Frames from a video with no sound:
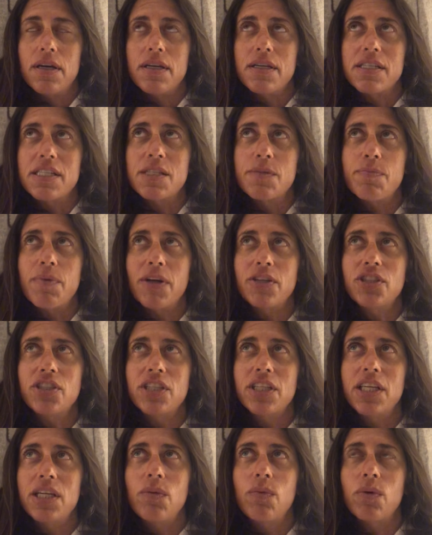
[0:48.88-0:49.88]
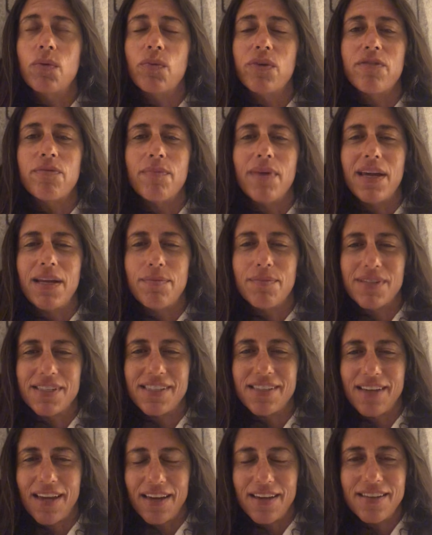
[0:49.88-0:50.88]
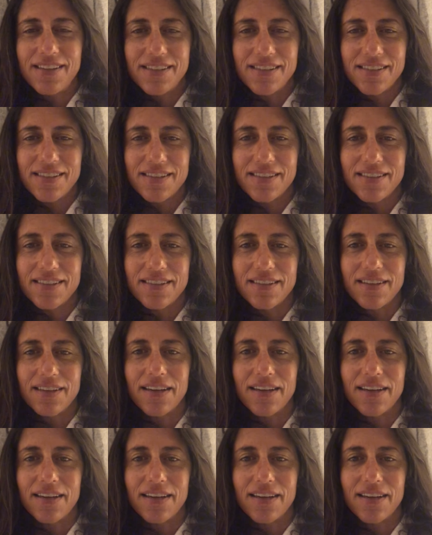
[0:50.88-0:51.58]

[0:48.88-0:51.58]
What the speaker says: especially when we've made mistakes